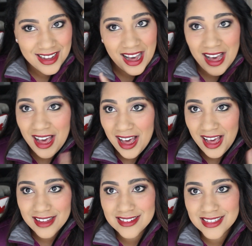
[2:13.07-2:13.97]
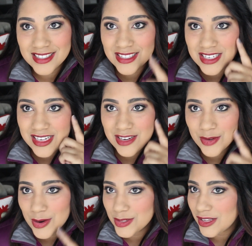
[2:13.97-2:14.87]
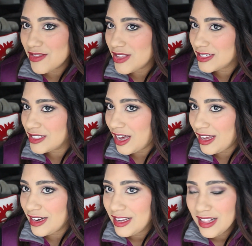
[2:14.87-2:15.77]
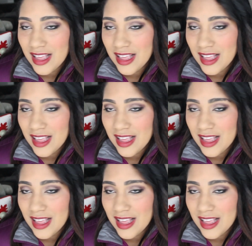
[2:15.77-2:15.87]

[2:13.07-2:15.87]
ah, this is Tea Rose on this side.